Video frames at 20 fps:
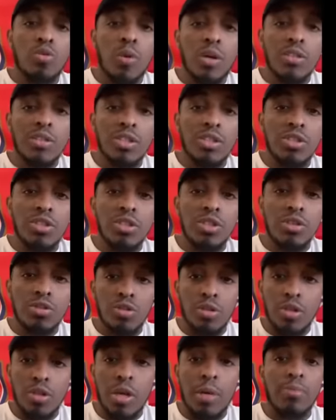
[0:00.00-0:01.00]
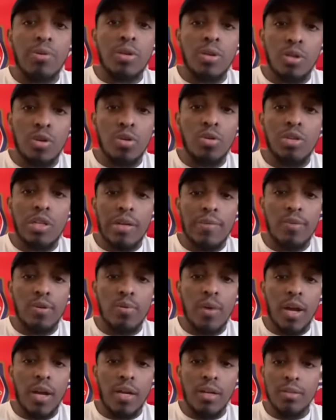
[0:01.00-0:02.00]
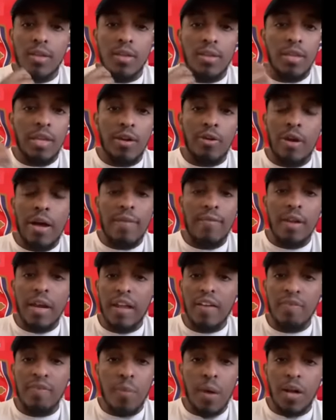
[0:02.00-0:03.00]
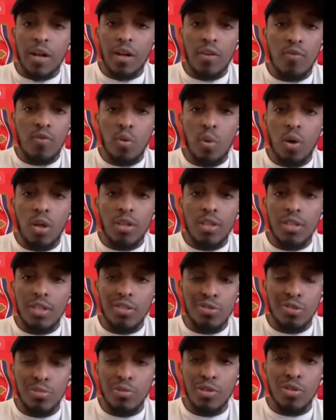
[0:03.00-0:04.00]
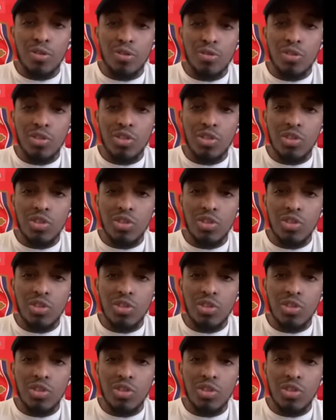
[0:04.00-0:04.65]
is injured, so I'm going to go David Raya. They don't have a left back of quality, so I'm going to go Zinchenko.